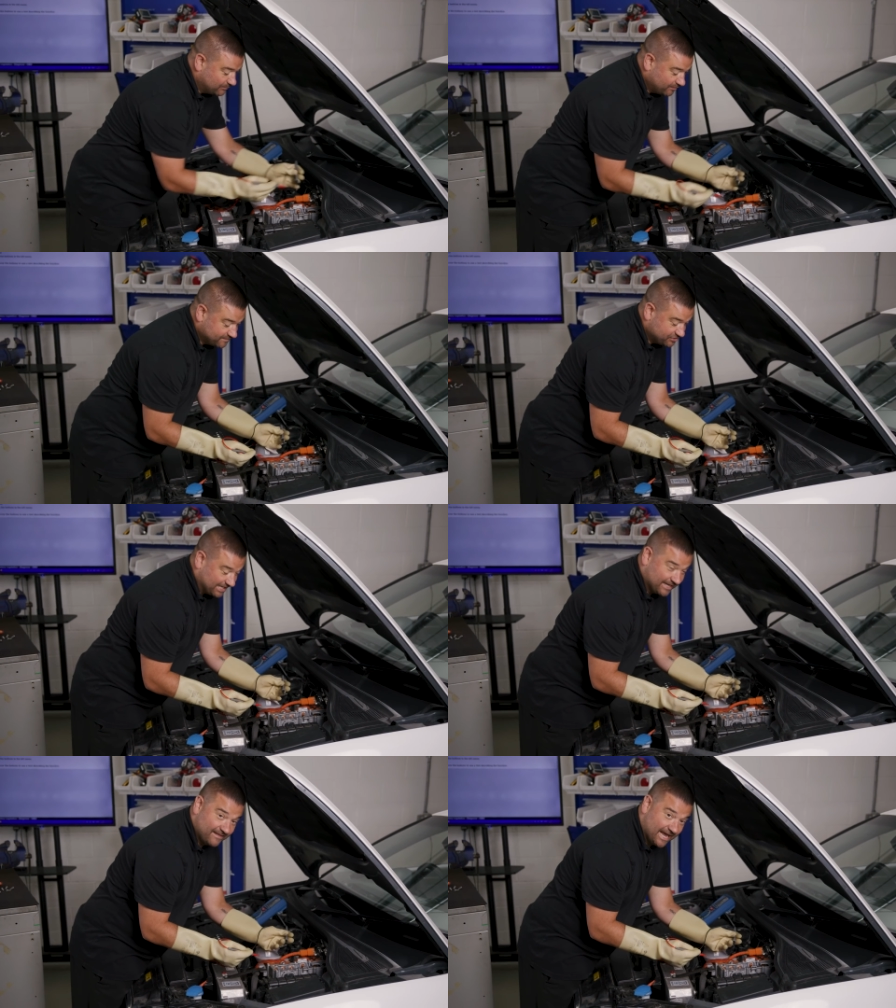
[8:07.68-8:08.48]
going to move to
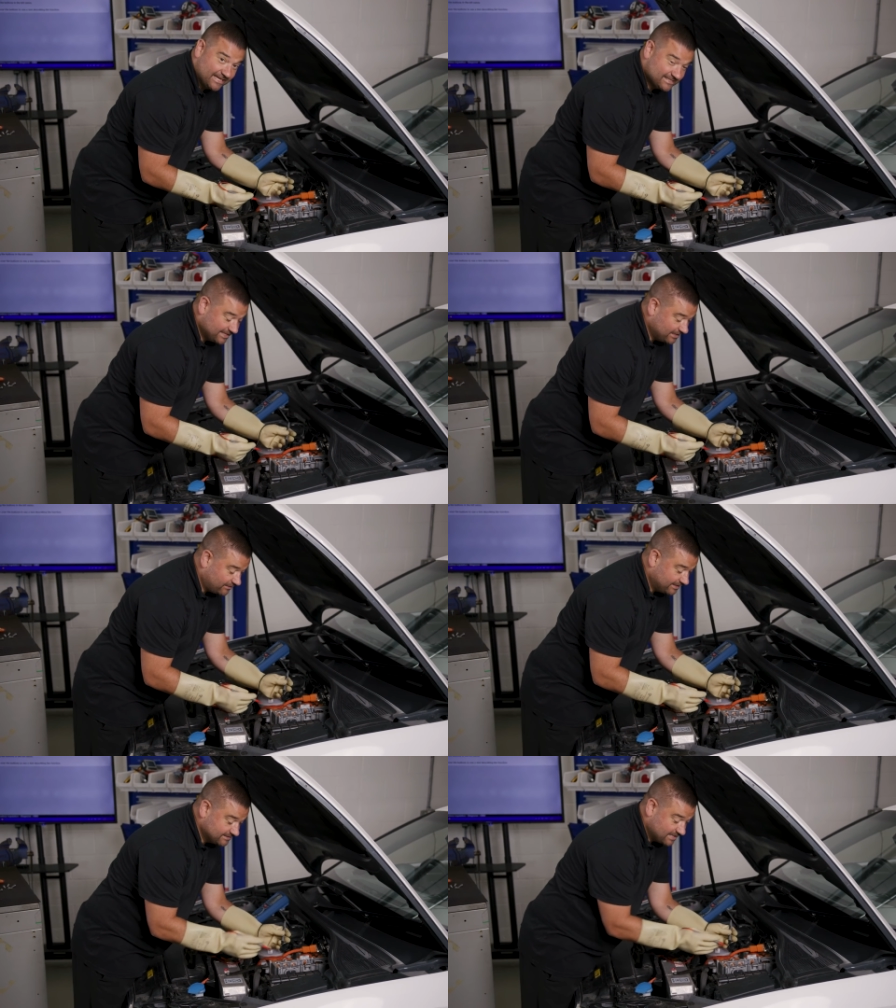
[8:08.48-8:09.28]
checking the AC
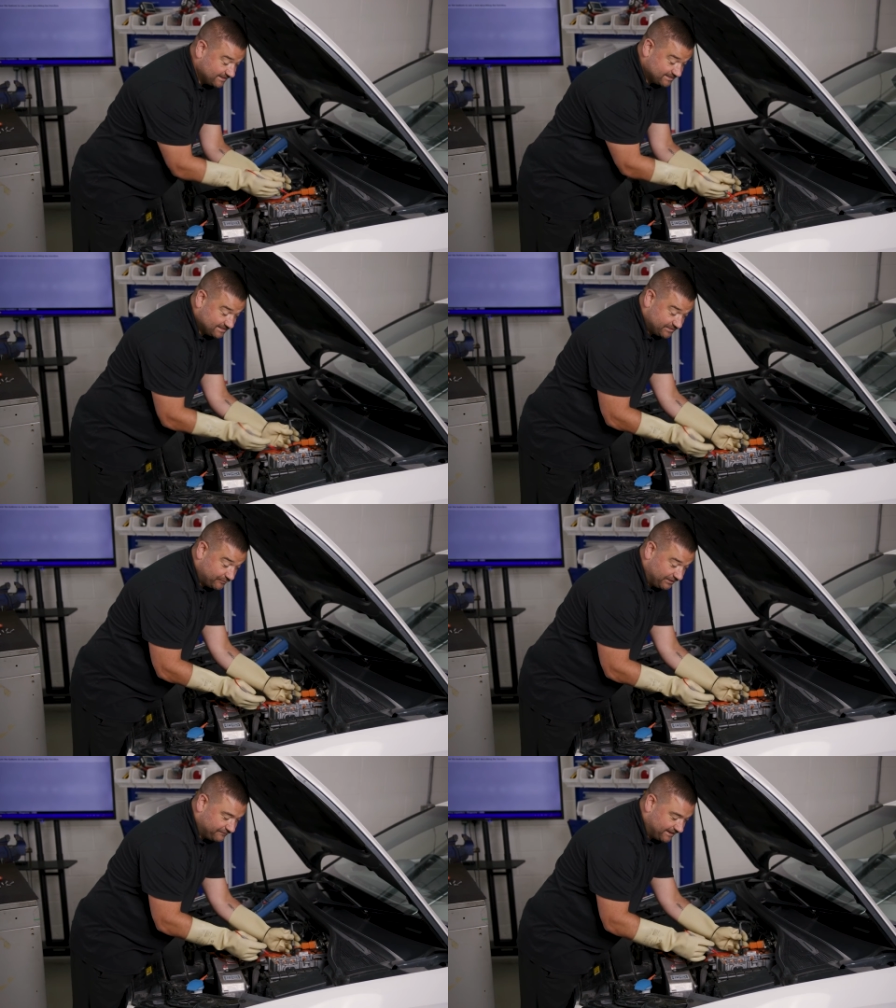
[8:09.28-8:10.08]
lines. Now this is
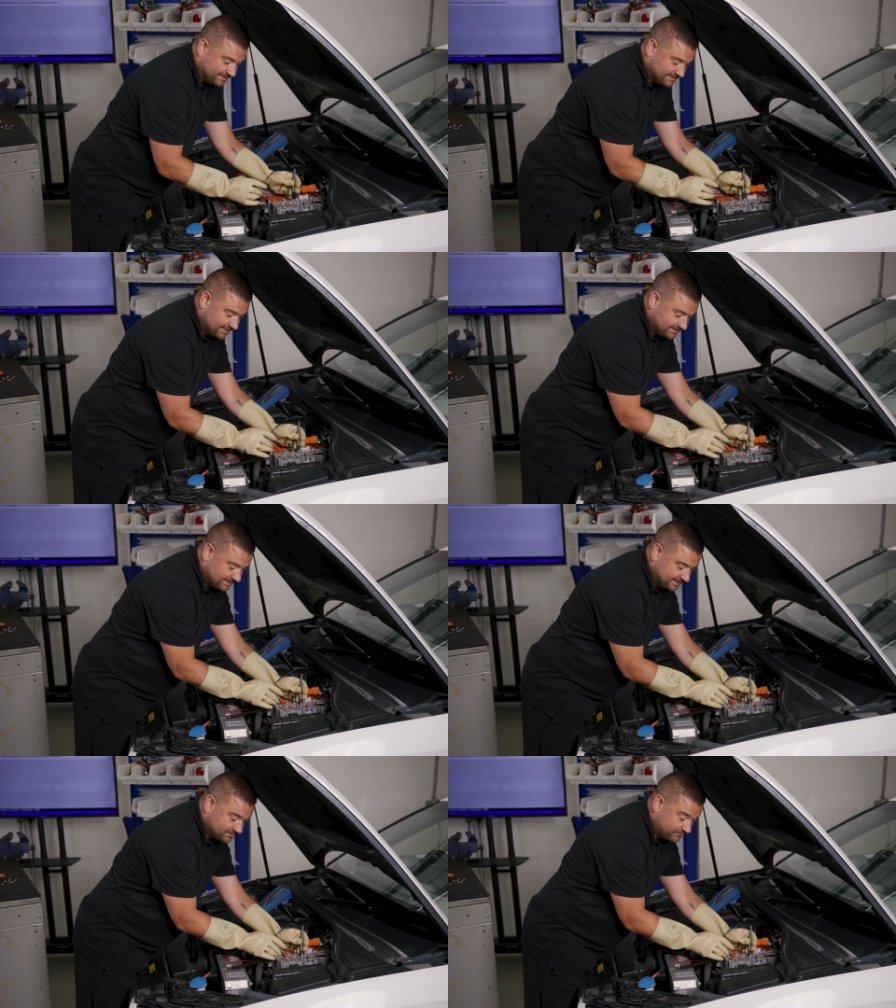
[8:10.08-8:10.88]
3-phase
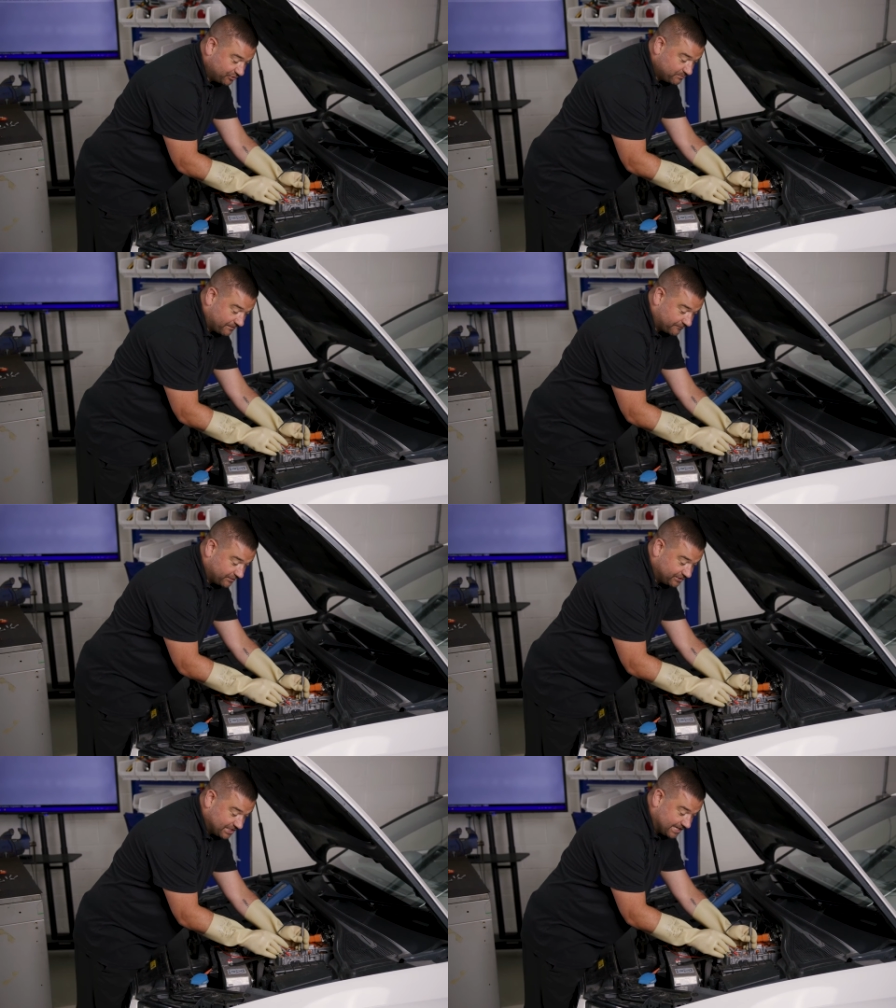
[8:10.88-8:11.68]
AC, so I'm going to do my
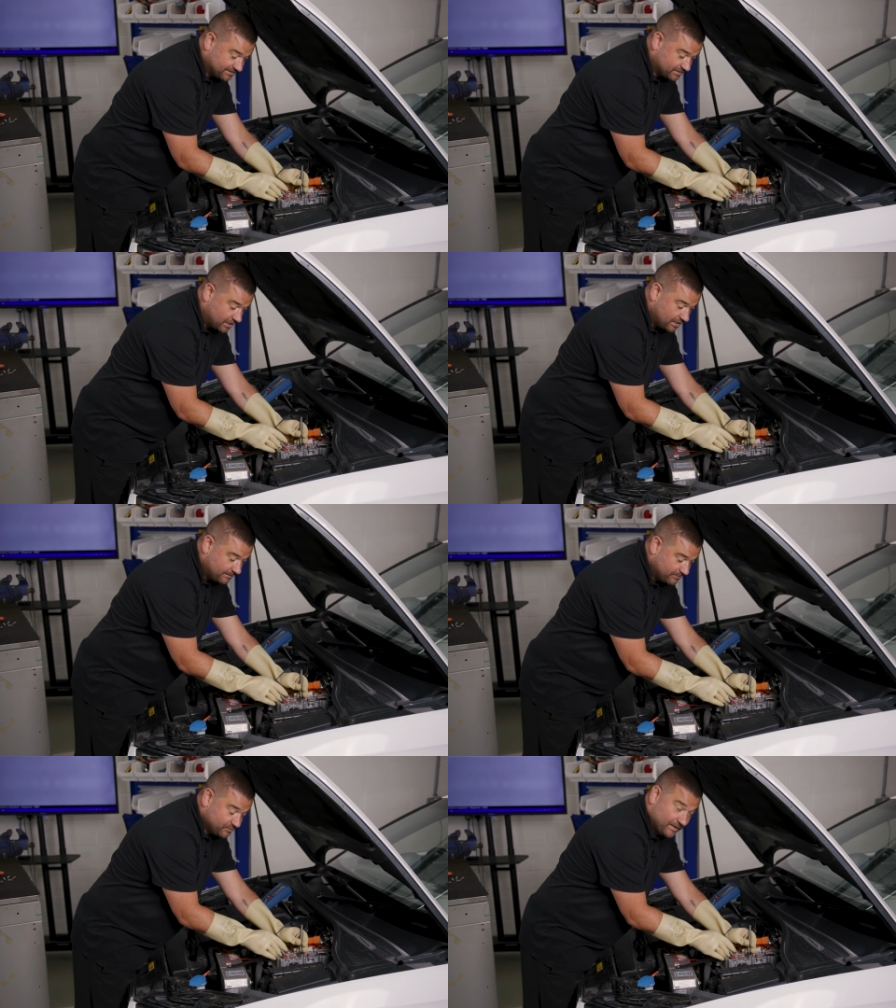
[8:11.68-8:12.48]
3 checks
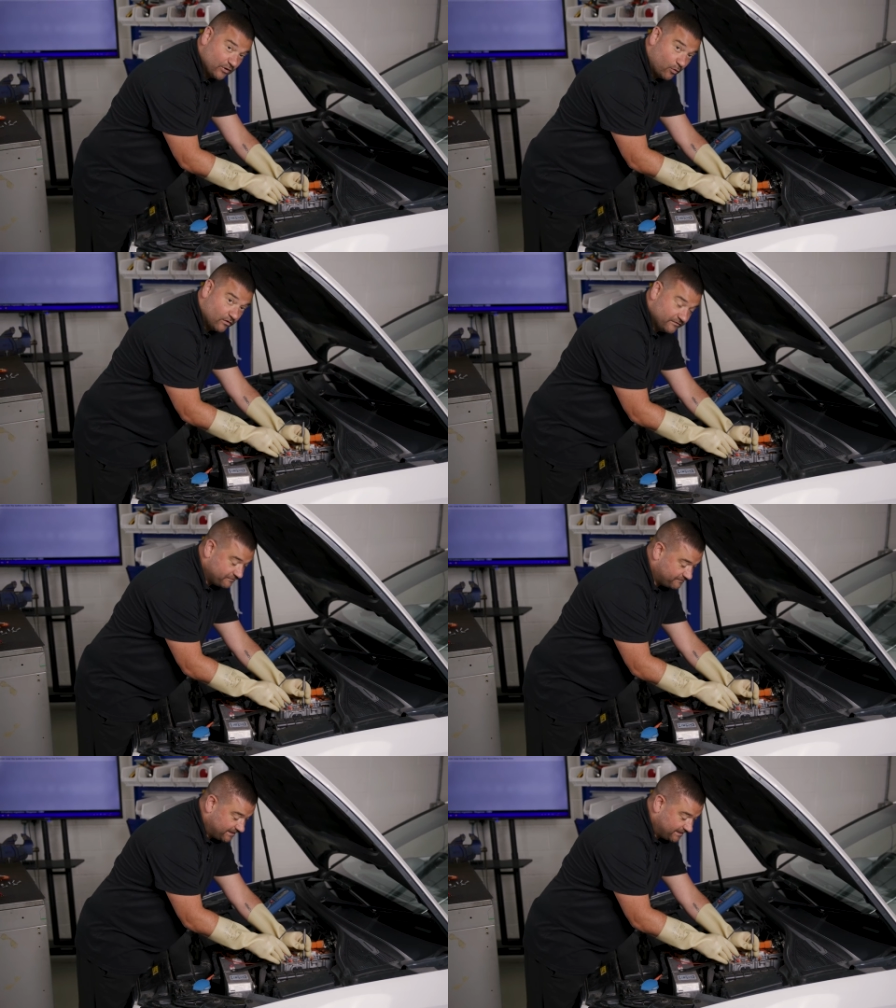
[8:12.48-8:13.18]
between all of the